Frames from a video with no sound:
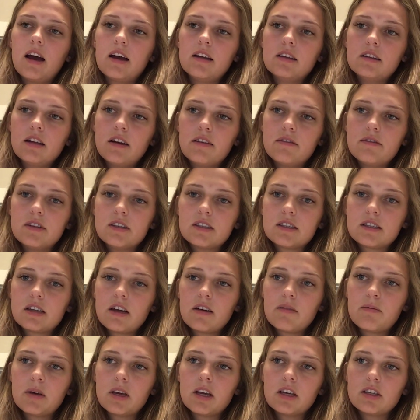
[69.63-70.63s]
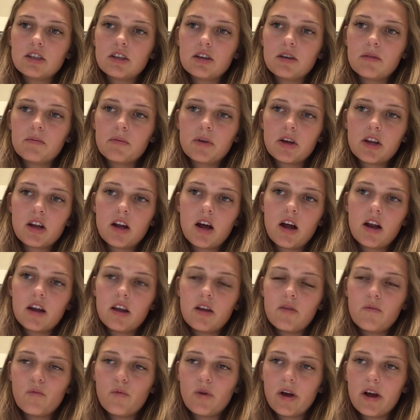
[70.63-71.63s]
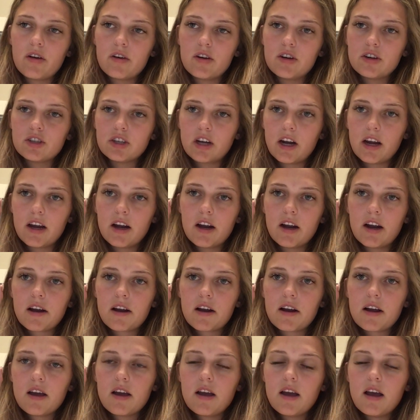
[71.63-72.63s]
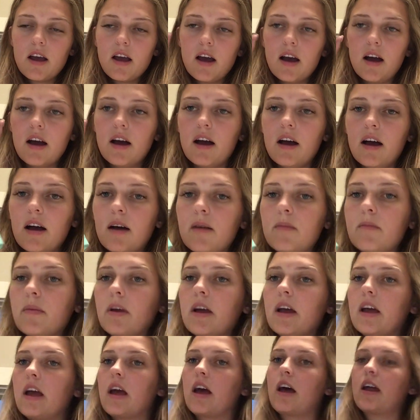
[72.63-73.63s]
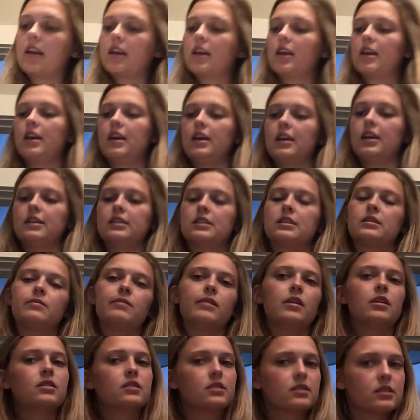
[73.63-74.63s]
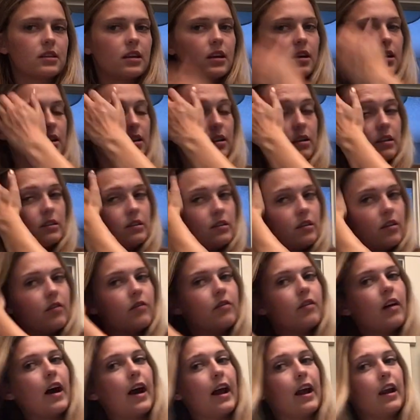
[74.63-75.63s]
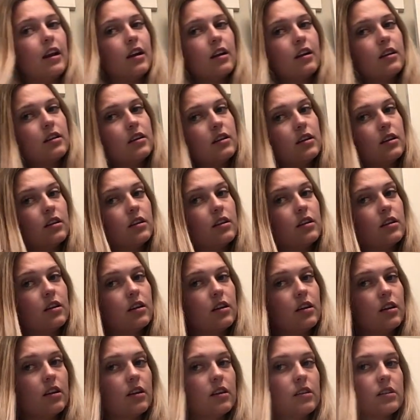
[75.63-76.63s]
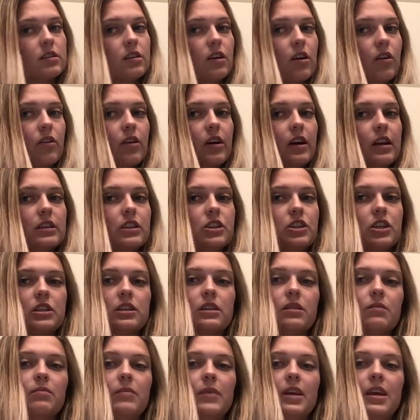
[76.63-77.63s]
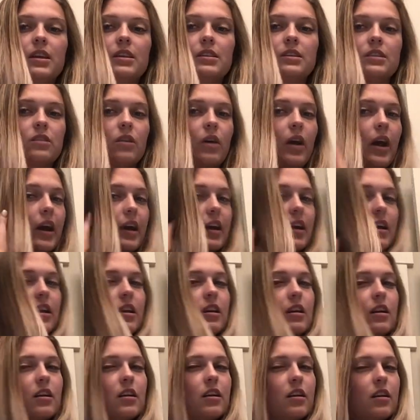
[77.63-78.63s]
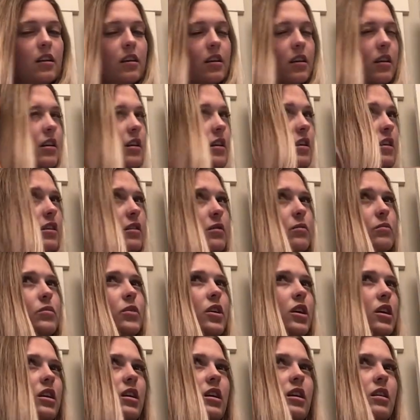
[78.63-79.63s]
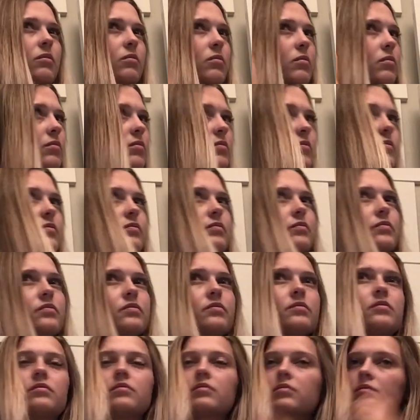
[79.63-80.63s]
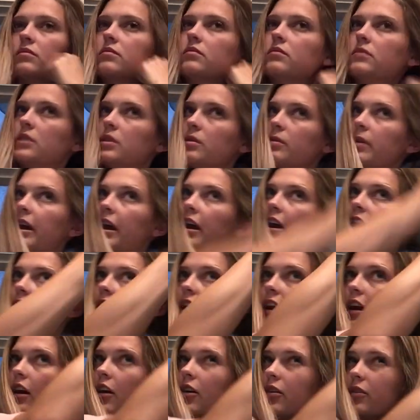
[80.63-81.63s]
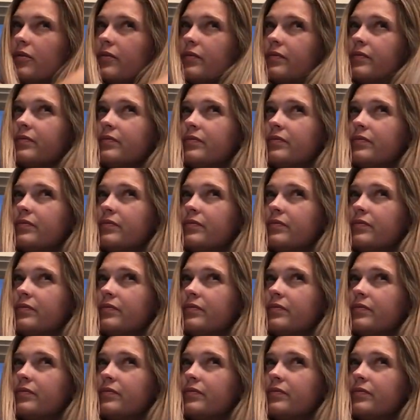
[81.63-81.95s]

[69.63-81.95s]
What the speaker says: I love this stuff because you can put it on in wet or dry hair, and it smells divine. So it's just a mist, so I can put it in to my hair right now.